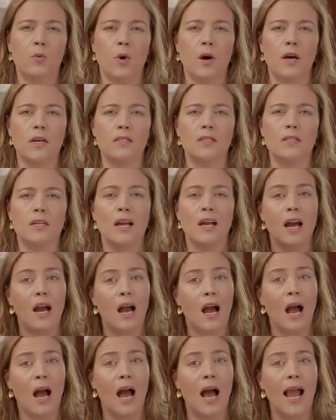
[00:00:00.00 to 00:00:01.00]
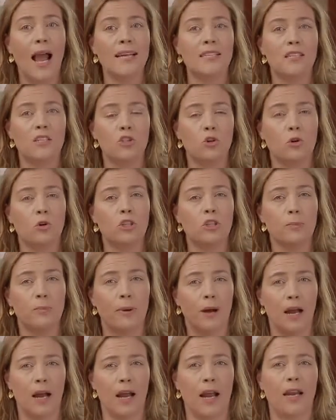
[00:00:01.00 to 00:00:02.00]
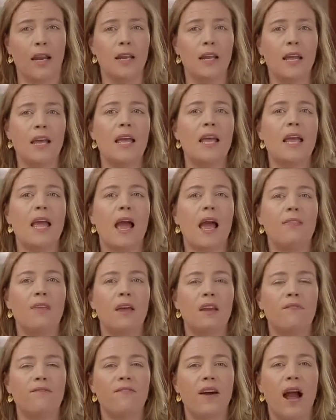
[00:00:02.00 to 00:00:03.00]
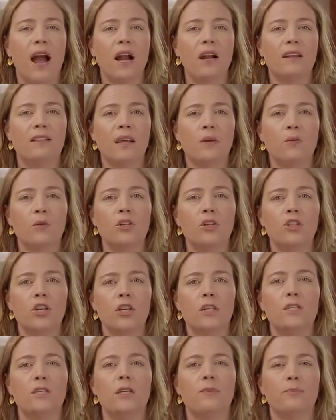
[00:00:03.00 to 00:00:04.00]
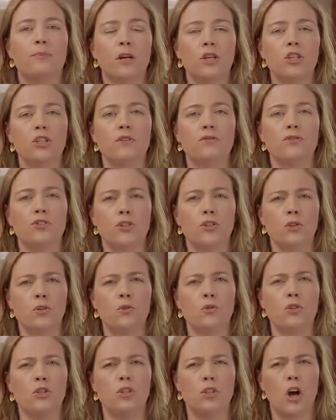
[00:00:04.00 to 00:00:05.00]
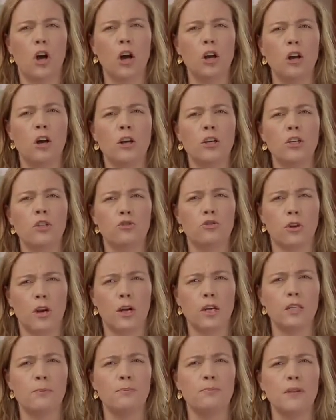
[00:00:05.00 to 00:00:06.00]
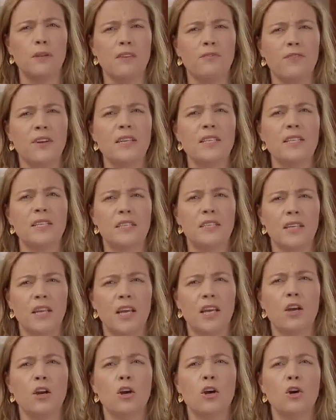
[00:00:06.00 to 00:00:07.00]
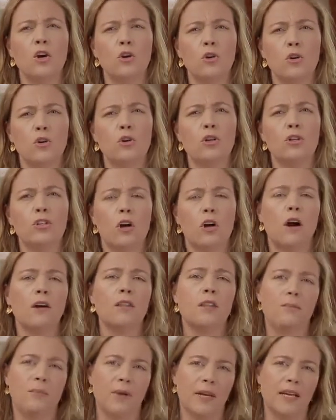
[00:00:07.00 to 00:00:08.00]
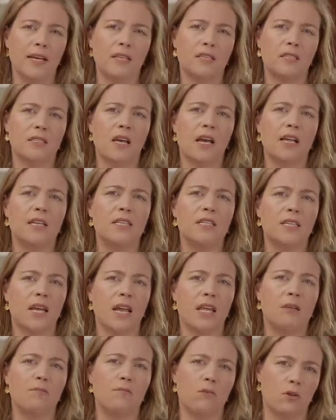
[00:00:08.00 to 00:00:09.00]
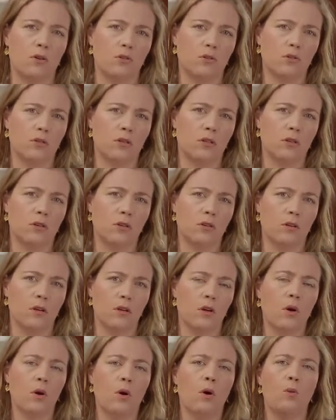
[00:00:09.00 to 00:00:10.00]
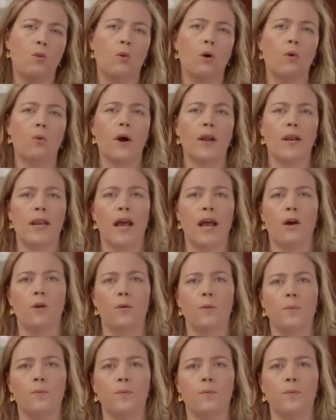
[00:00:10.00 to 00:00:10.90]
was high as a Georgia pine, and that in fact they were just a bunch of 2 doggone drunks bluffing to see who could talk the biggest and say the most. Well, what now?